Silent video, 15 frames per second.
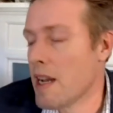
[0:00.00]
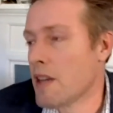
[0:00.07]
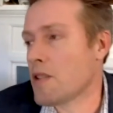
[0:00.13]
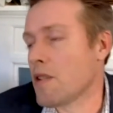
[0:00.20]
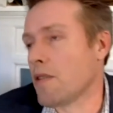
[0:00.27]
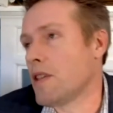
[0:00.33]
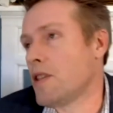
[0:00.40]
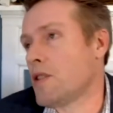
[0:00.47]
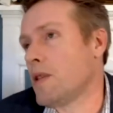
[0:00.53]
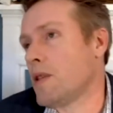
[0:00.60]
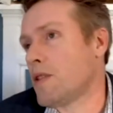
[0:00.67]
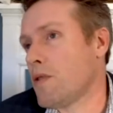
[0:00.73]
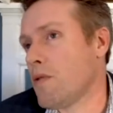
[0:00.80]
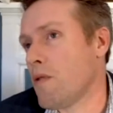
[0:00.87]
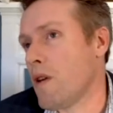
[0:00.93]
So at least with the
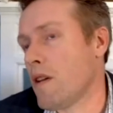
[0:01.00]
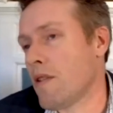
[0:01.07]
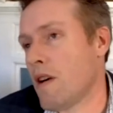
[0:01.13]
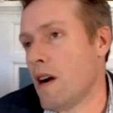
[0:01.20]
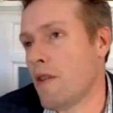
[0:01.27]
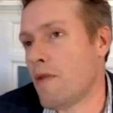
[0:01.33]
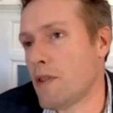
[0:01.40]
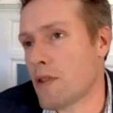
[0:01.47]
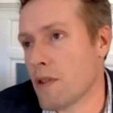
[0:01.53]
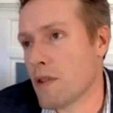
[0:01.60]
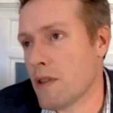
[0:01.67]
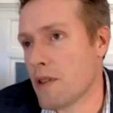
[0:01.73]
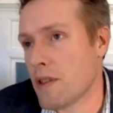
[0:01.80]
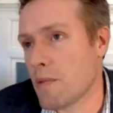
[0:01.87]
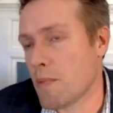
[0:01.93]
two other
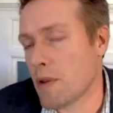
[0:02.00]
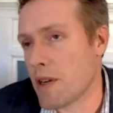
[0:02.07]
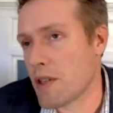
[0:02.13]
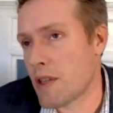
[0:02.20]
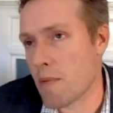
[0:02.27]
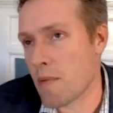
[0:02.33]
officers, the British,